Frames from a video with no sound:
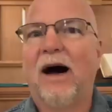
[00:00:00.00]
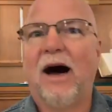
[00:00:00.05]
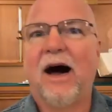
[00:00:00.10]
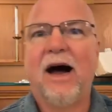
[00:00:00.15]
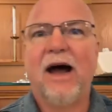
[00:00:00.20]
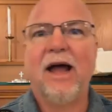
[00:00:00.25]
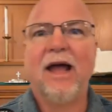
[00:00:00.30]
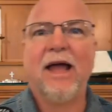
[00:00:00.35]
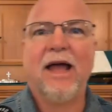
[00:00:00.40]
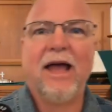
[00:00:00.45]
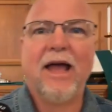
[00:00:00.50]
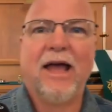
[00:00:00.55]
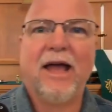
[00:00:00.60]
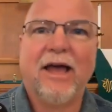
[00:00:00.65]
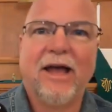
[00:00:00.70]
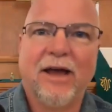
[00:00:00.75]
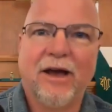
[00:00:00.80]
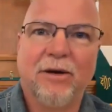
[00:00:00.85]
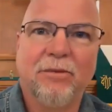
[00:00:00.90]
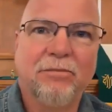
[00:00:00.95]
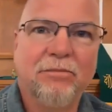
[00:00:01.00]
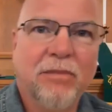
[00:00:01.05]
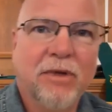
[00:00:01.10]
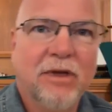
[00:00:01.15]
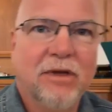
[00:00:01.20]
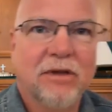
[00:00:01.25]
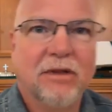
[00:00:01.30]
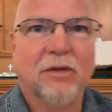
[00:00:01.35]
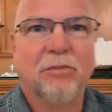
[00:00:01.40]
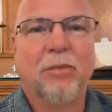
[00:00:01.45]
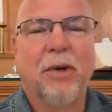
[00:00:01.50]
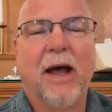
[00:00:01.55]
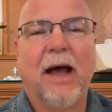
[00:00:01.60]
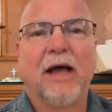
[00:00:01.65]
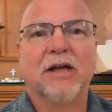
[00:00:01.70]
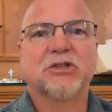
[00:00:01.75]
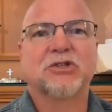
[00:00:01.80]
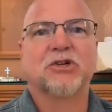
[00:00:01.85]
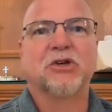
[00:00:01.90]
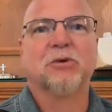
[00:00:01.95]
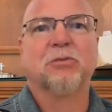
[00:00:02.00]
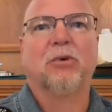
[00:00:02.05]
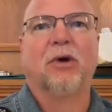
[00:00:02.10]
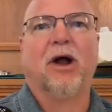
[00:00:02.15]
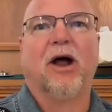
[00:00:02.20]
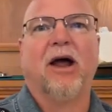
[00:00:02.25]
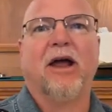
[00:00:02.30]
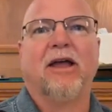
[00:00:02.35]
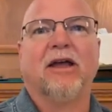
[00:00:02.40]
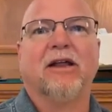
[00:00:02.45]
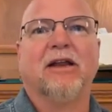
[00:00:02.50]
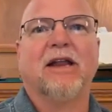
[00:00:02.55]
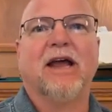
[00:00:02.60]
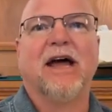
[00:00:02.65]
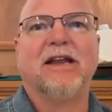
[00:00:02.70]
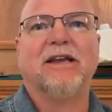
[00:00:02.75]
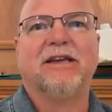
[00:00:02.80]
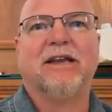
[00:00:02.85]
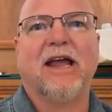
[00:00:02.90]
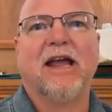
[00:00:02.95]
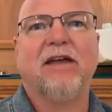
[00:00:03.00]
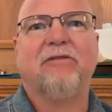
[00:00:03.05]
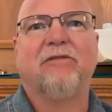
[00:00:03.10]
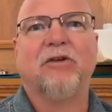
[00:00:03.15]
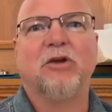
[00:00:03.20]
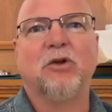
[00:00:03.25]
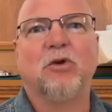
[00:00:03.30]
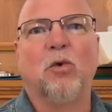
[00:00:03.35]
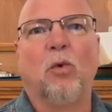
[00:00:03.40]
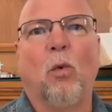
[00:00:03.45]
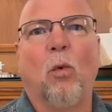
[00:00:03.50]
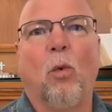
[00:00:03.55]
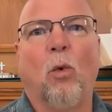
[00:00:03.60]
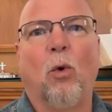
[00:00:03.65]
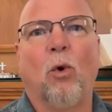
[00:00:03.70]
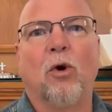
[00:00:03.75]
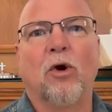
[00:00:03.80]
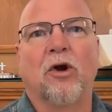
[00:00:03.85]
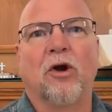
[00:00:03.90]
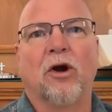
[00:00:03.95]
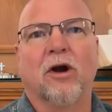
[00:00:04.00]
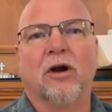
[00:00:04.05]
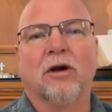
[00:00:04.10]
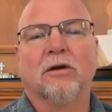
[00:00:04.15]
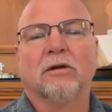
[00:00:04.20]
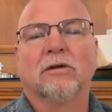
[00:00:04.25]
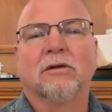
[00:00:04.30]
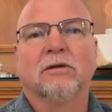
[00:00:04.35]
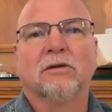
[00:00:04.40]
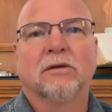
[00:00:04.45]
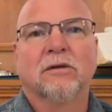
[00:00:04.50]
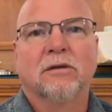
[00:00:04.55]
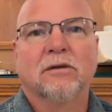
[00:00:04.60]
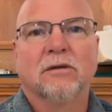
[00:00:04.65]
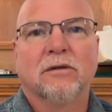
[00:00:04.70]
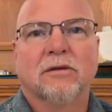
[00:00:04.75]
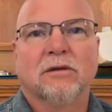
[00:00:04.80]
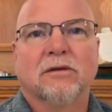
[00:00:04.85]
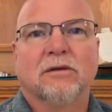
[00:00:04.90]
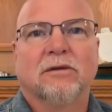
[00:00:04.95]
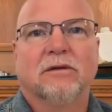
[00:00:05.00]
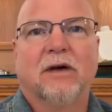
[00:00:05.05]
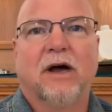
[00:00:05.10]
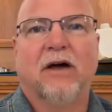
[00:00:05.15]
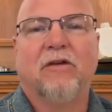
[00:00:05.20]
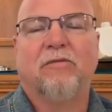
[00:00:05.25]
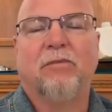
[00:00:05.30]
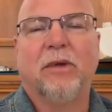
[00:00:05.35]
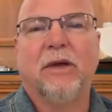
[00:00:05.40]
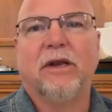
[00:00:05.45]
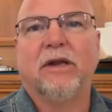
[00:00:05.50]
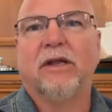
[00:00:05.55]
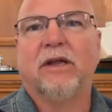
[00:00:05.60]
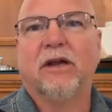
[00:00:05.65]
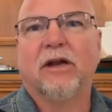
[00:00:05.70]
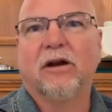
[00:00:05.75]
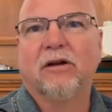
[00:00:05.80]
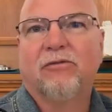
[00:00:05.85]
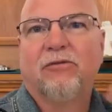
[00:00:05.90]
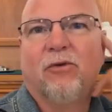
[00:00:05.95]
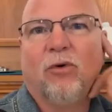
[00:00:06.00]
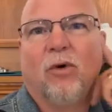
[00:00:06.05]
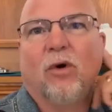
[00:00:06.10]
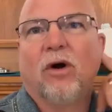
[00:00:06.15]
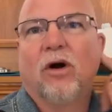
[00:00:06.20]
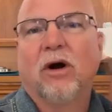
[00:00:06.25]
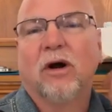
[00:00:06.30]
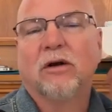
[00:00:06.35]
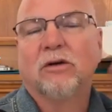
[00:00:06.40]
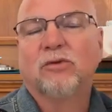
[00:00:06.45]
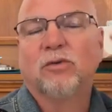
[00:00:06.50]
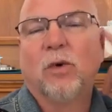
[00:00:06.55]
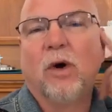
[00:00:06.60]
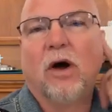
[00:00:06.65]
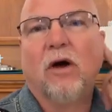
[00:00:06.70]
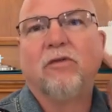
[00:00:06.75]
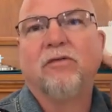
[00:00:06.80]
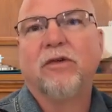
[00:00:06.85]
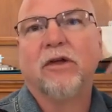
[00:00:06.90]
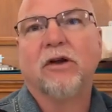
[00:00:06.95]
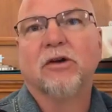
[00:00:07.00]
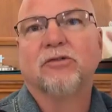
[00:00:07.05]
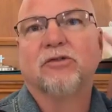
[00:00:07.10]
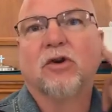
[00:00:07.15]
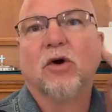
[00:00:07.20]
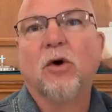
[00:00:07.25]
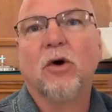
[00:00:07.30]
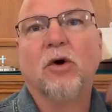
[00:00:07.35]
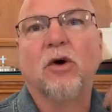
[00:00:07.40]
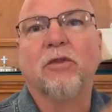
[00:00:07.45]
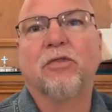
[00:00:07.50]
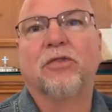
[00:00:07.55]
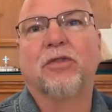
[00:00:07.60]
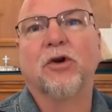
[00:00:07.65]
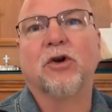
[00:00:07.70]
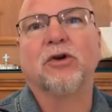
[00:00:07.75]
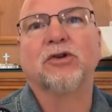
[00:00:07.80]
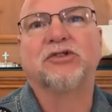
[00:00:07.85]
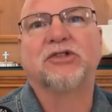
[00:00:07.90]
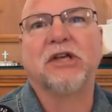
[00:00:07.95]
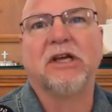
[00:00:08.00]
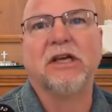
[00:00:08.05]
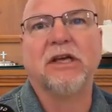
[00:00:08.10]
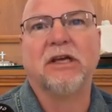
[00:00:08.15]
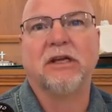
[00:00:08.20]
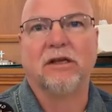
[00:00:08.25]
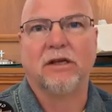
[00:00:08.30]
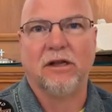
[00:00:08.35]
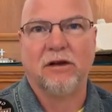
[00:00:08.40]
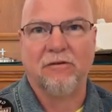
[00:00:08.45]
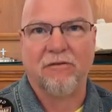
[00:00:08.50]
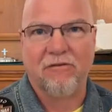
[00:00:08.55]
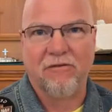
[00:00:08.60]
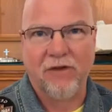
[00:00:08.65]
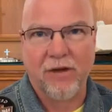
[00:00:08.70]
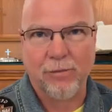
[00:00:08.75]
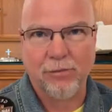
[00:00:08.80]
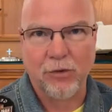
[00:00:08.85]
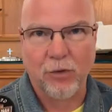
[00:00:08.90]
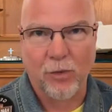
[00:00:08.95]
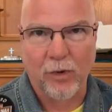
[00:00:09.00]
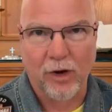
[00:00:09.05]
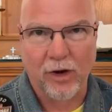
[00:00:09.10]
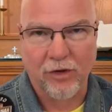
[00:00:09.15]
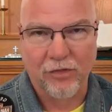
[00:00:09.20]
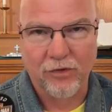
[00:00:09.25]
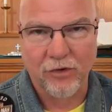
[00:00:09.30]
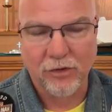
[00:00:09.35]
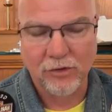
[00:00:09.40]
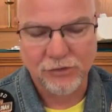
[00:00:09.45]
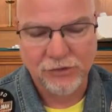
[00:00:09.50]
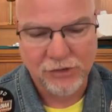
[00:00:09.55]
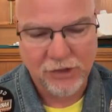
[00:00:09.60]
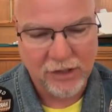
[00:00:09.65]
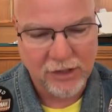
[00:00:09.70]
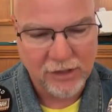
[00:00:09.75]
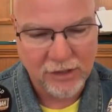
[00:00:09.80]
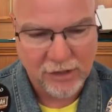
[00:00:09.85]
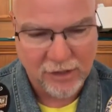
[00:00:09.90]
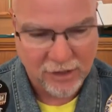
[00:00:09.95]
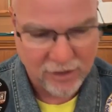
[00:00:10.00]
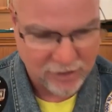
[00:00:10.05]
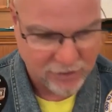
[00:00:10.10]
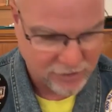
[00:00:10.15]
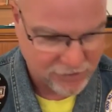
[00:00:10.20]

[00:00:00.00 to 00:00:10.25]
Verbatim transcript: I am the pastor, Brian David Warner. I've been here for 12 years, going on 13 in February, 13